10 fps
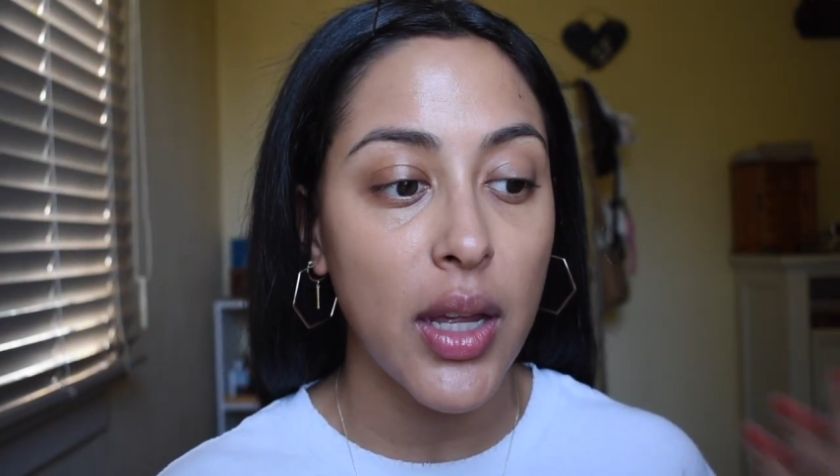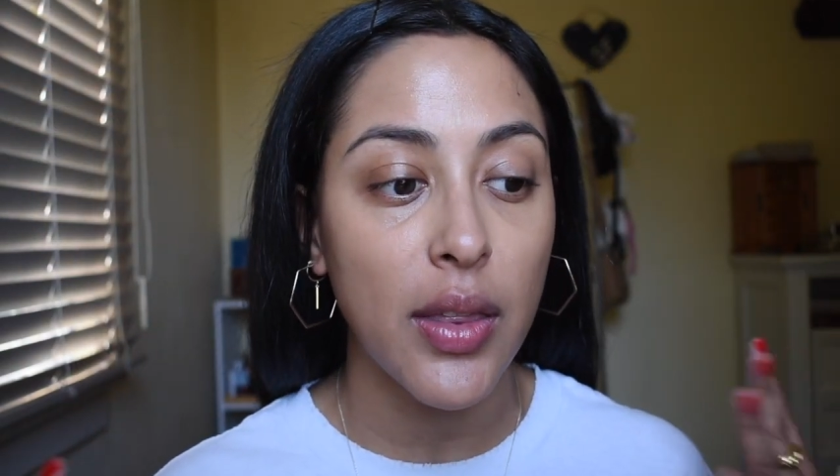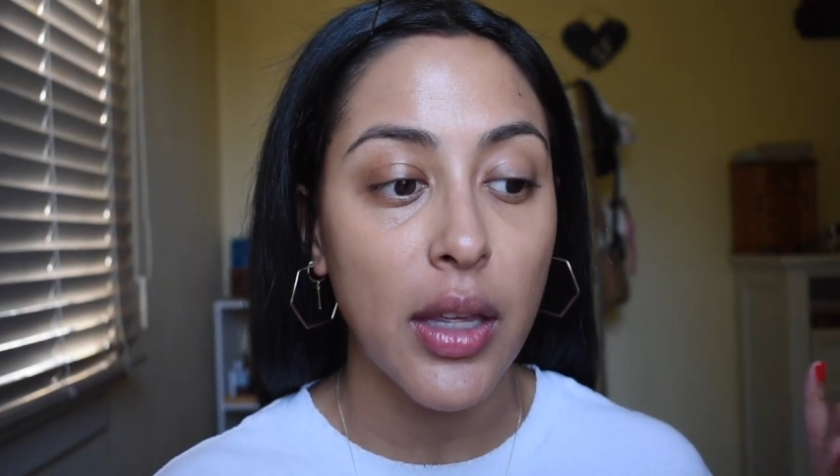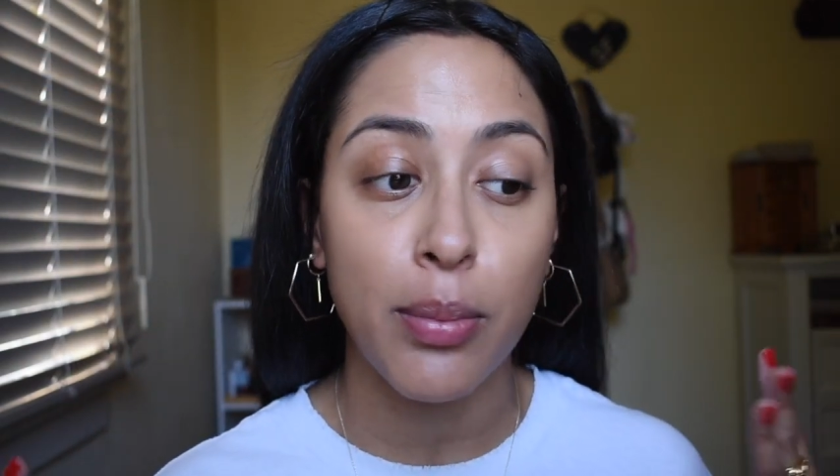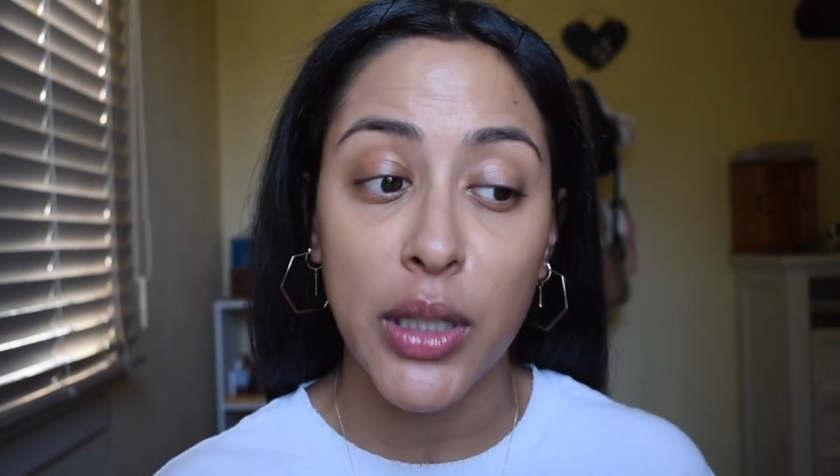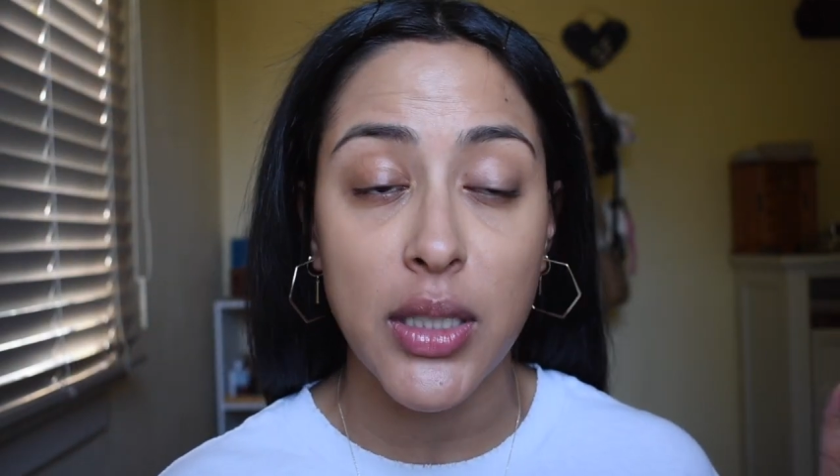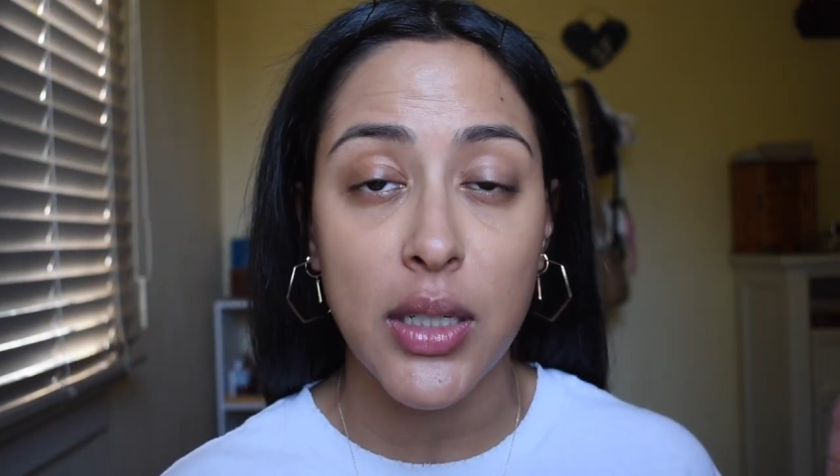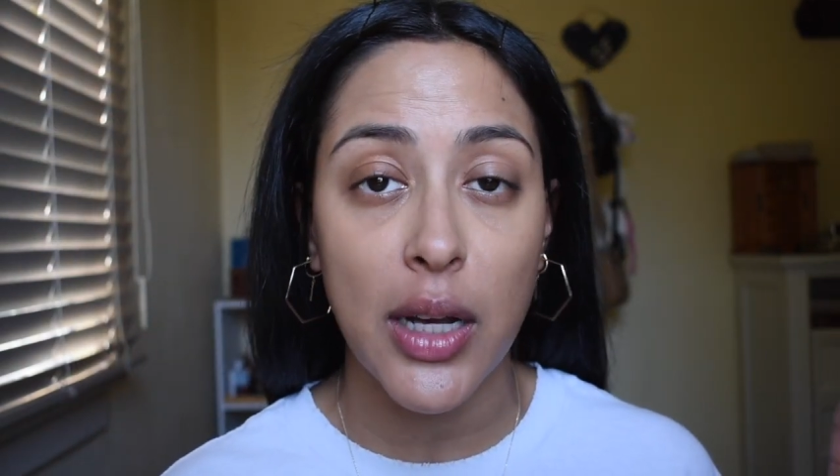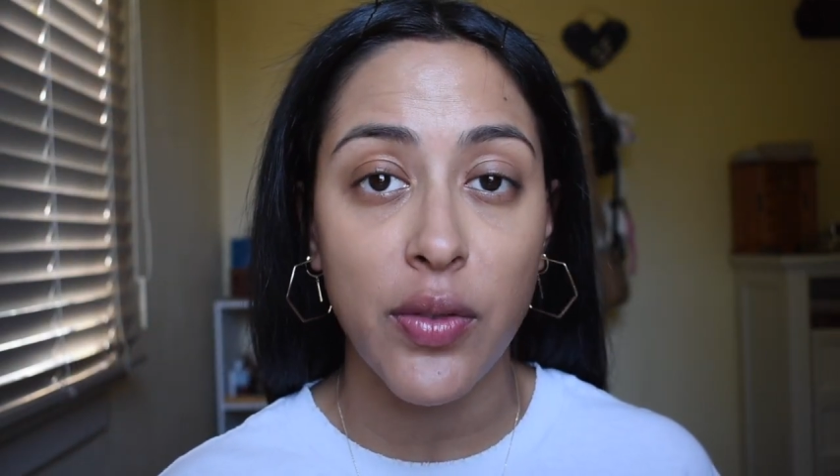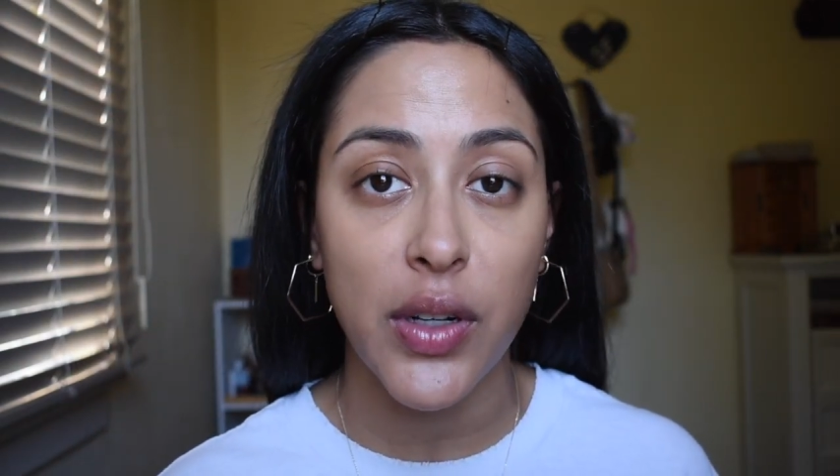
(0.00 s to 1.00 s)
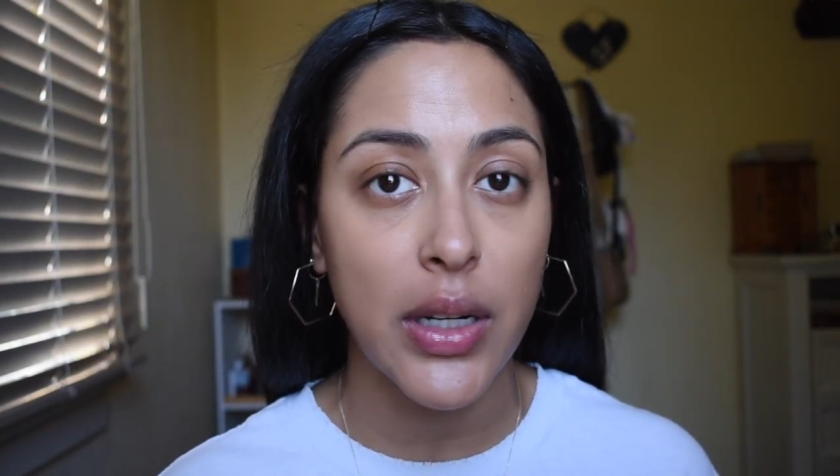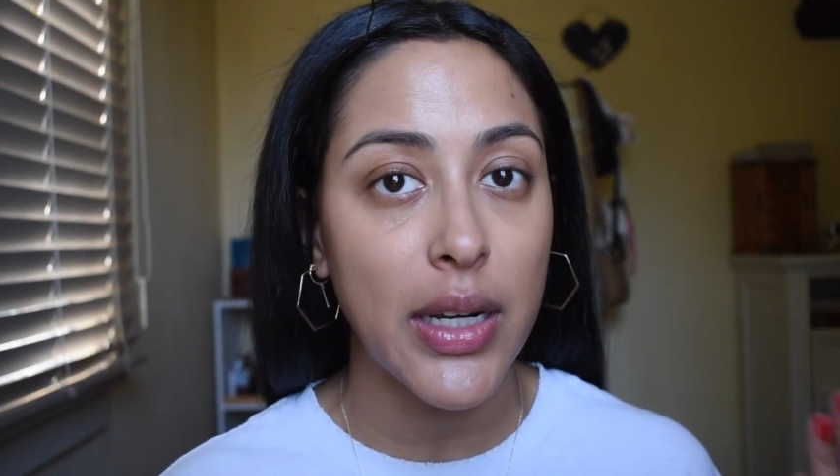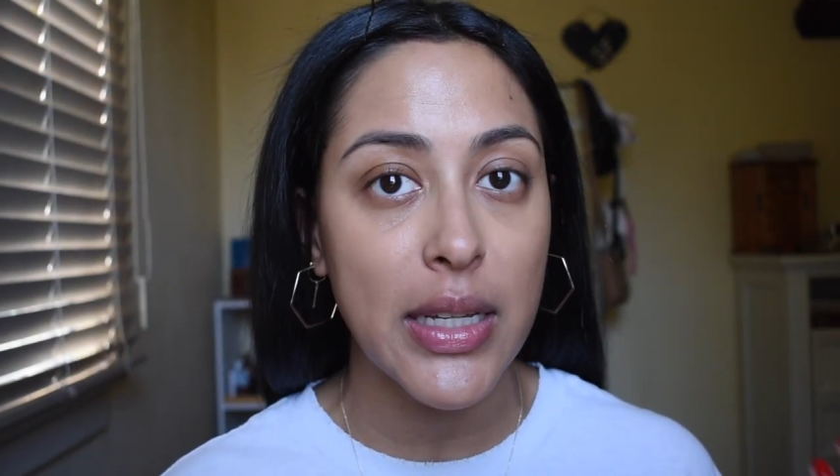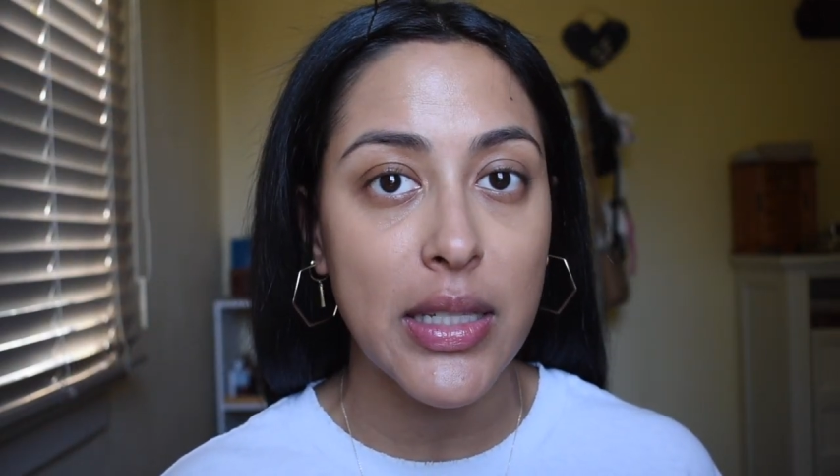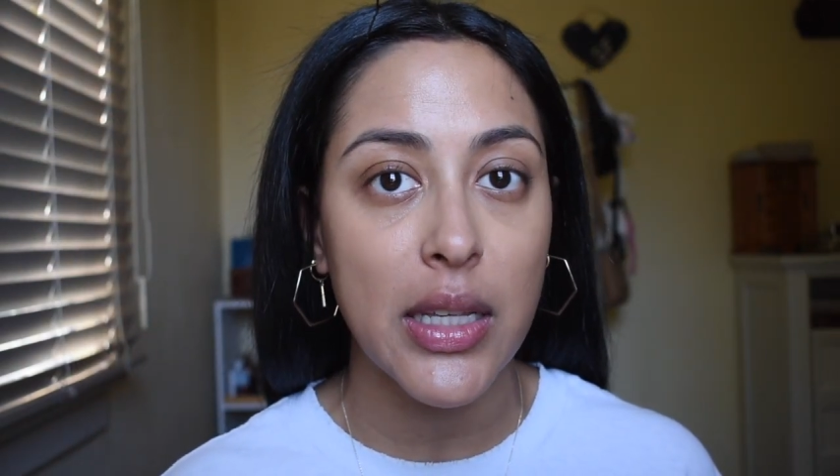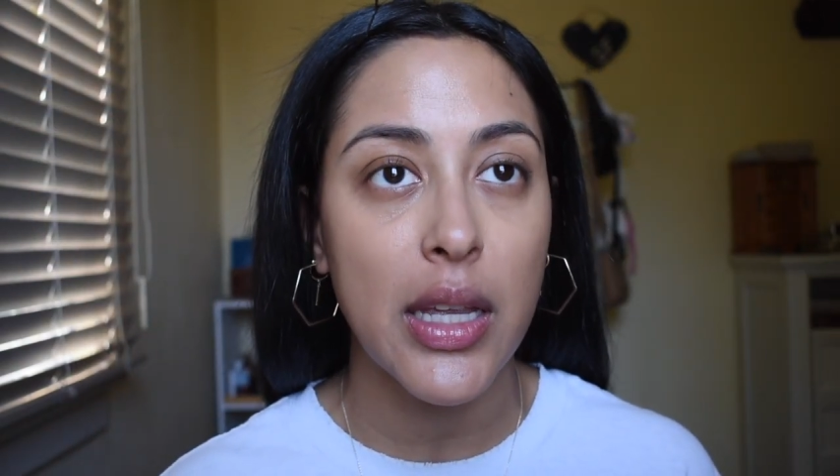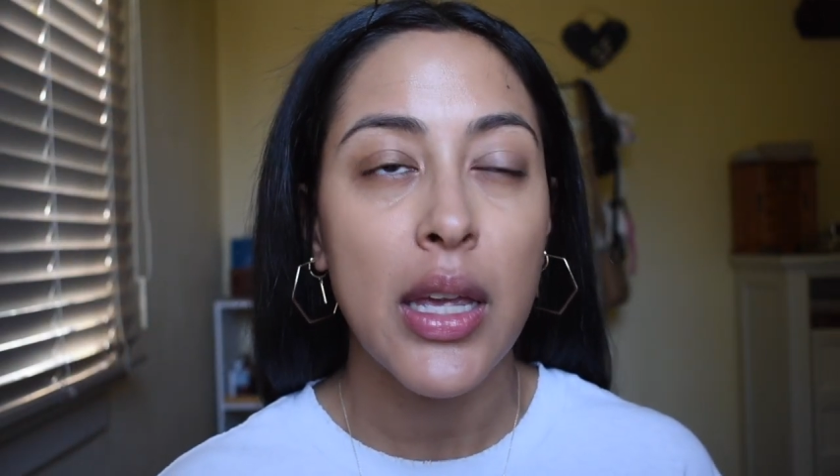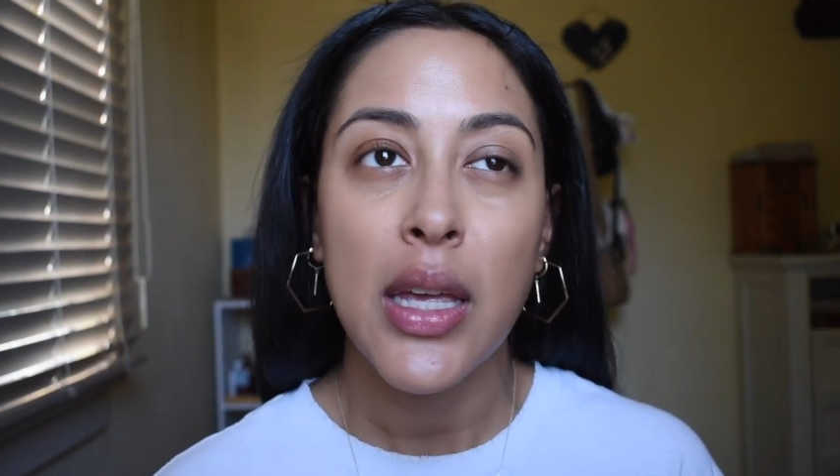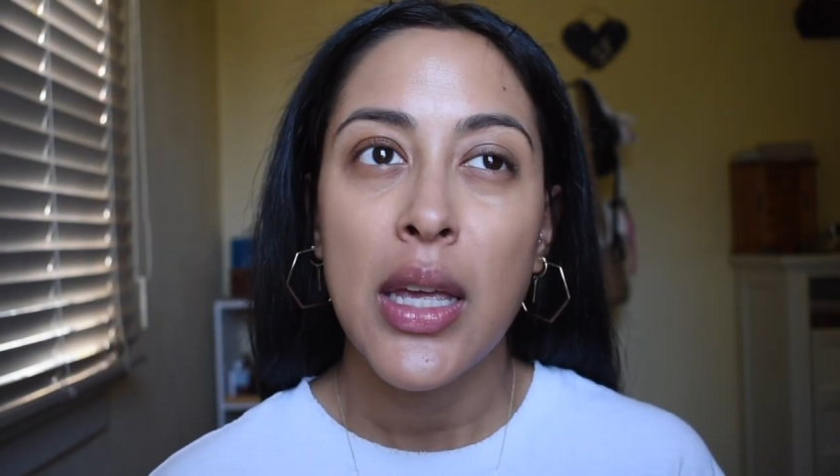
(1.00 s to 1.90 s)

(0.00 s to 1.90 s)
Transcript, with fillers: I think it blended out very nicely.